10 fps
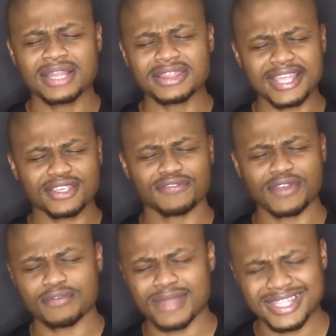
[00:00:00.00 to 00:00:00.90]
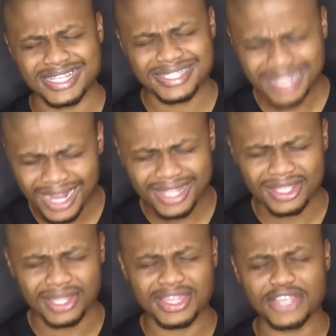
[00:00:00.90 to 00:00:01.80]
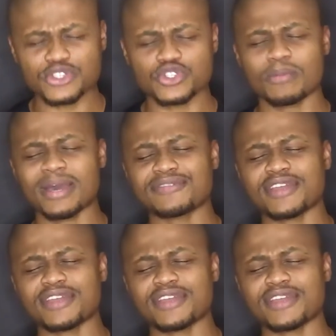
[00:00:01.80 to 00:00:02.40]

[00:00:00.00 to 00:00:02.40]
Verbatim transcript: Thank you for everyone that's tithing. Thank you so much